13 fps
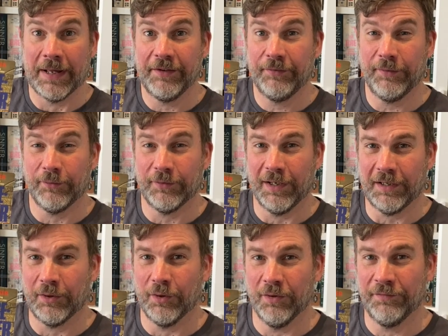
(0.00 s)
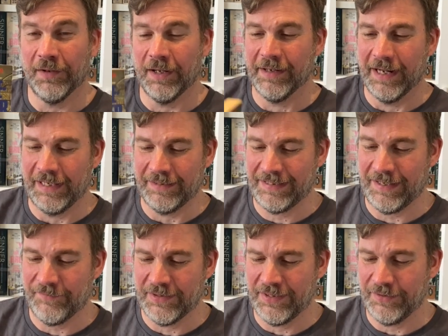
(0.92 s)
it looks like a lot of fun. A
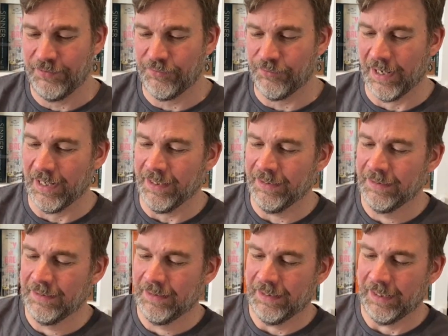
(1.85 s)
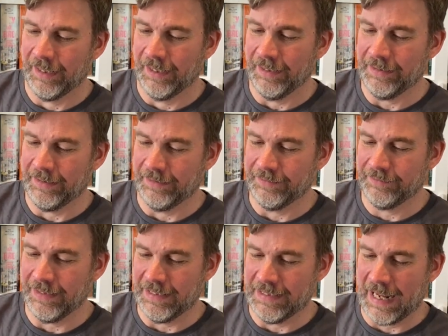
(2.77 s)
70s thriller.
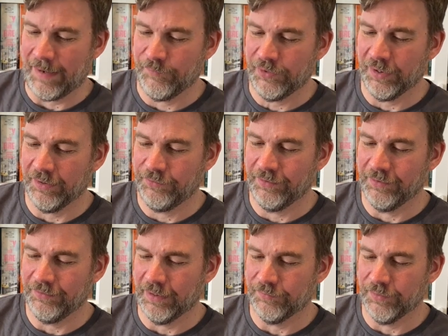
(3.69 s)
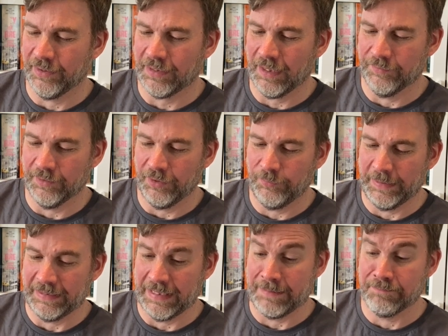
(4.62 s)
It advertises itself on the cover as
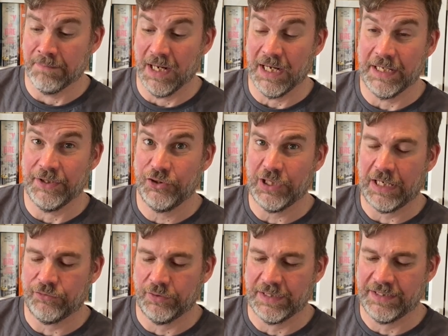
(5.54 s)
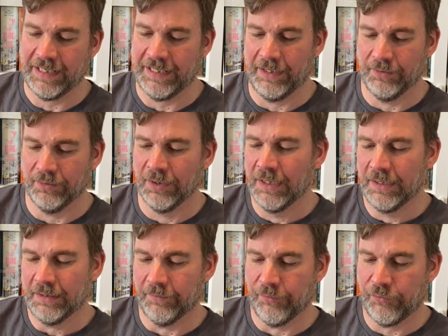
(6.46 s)
being a mind-shattering tale
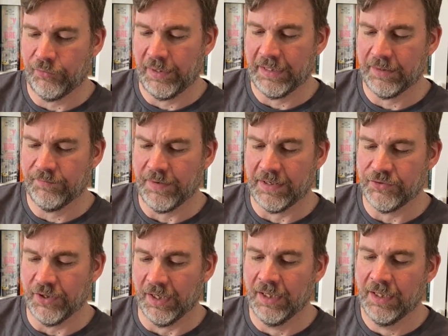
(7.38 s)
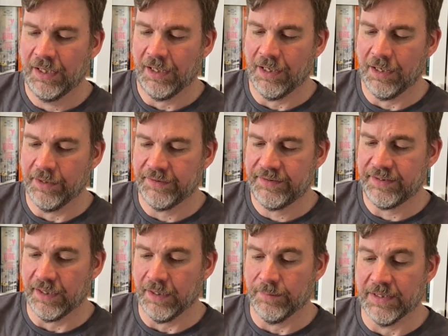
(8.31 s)
of thrilling adventure, hard as
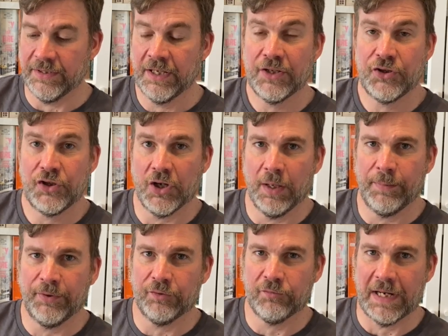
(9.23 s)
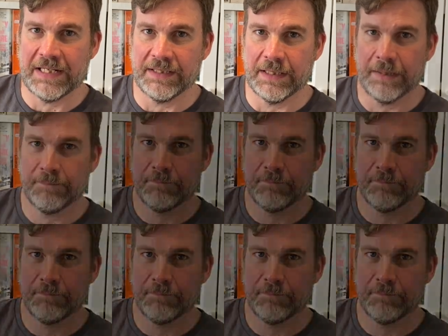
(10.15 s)
diamond, sharp as a razor.